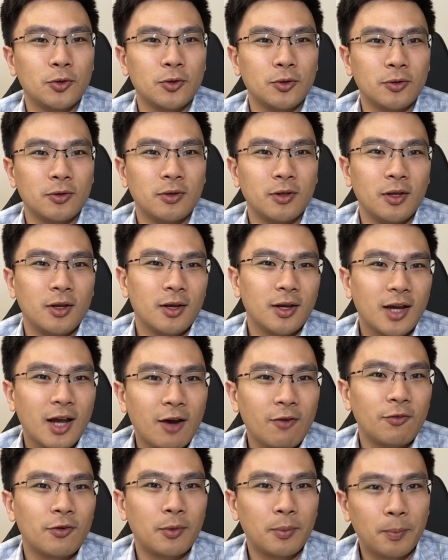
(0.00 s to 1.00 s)
could
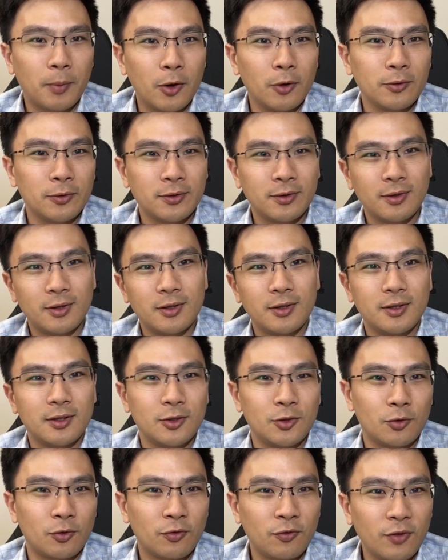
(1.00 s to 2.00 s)
cover both
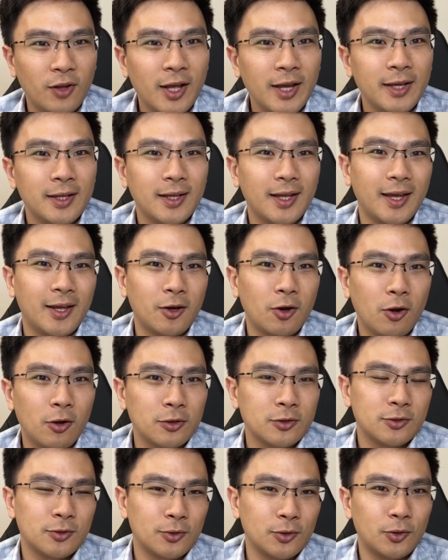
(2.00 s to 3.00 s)
your flight and
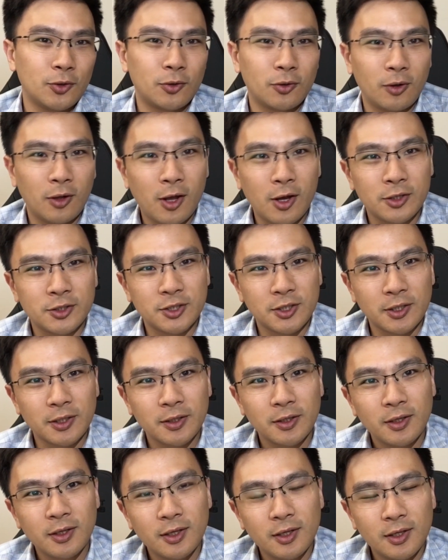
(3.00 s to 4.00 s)
also your lodging.
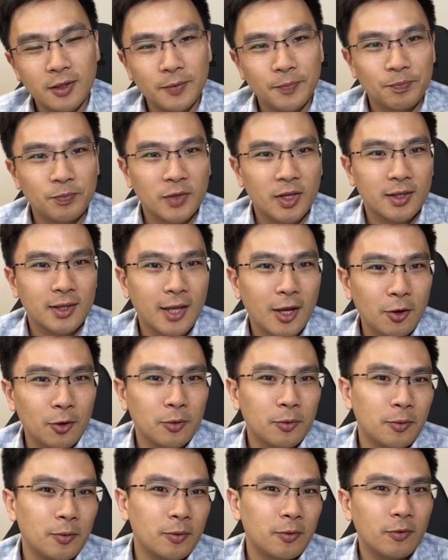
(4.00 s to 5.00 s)

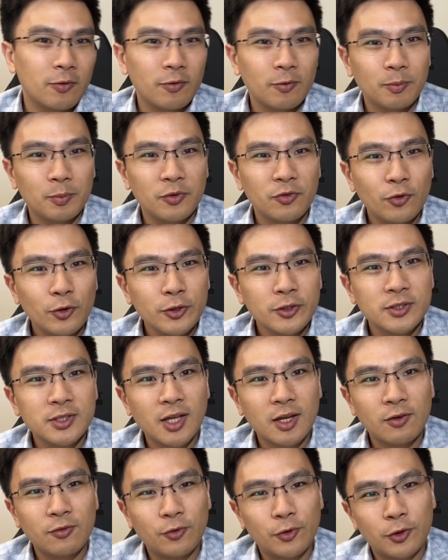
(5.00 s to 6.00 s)
Now, before you
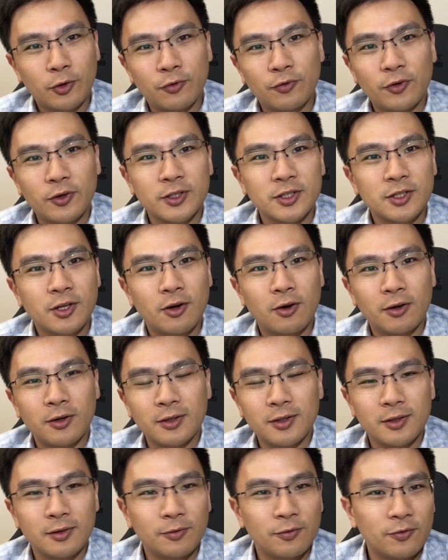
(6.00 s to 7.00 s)
sign up for your first
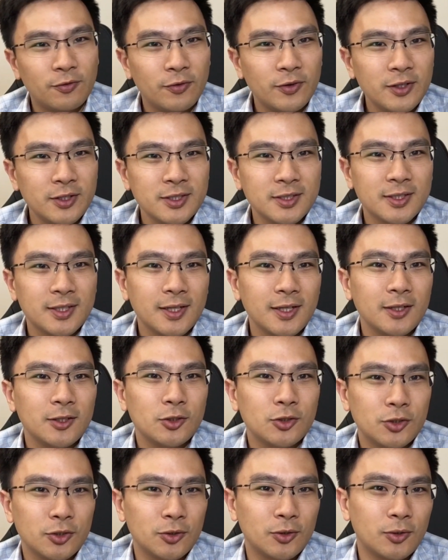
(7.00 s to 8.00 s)
card, the first thing
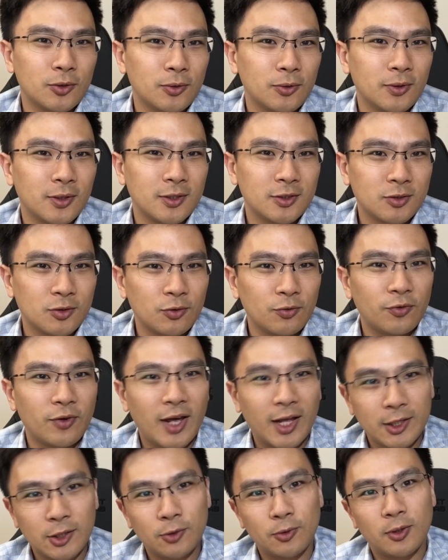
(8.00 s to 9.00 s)
you should do is to
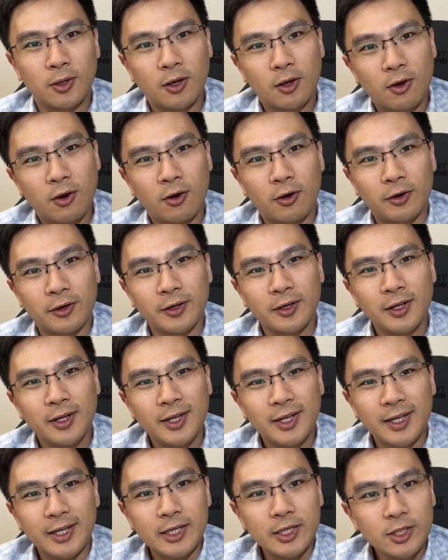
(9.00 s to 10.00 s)
value the card.
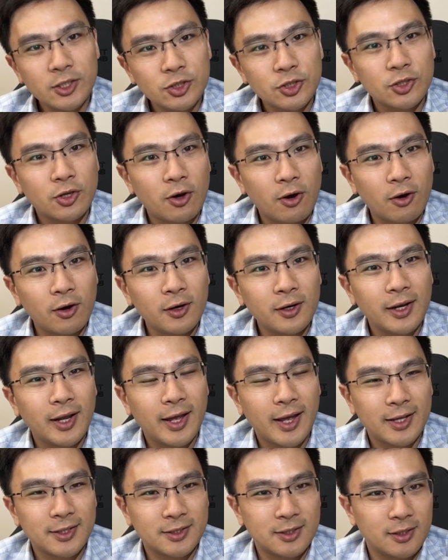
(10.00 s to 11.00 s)
Each card
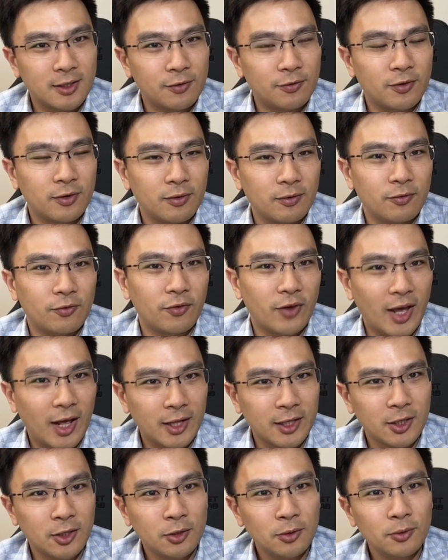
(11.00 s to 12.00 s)
has a different
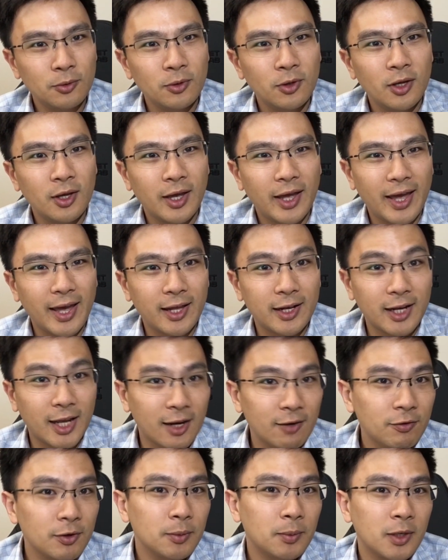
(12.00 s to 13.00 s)
value, and
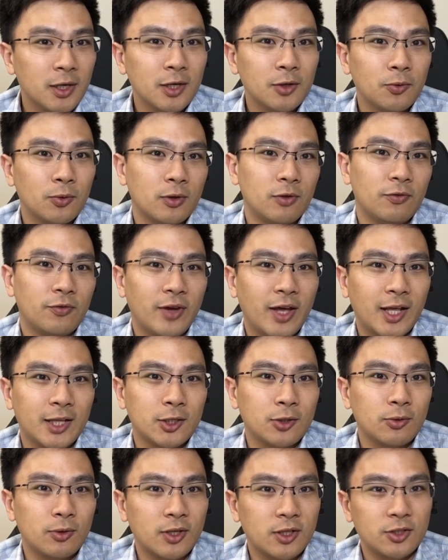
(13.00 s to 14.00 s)
everybody will
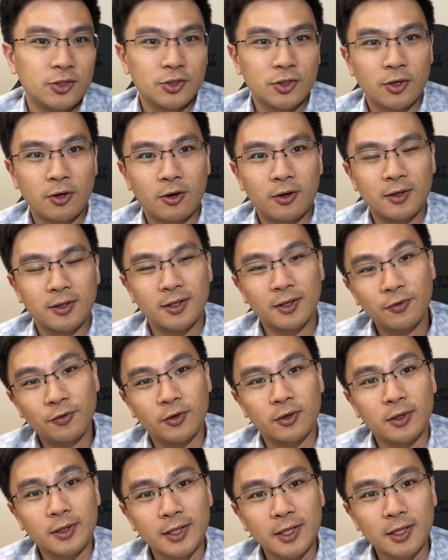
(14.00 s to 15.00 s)
value each card
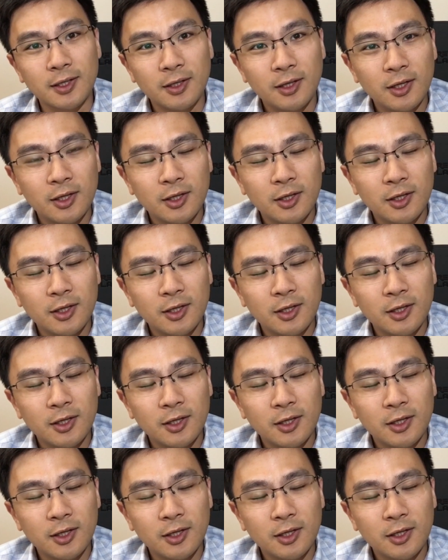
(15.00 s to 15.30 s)
differently,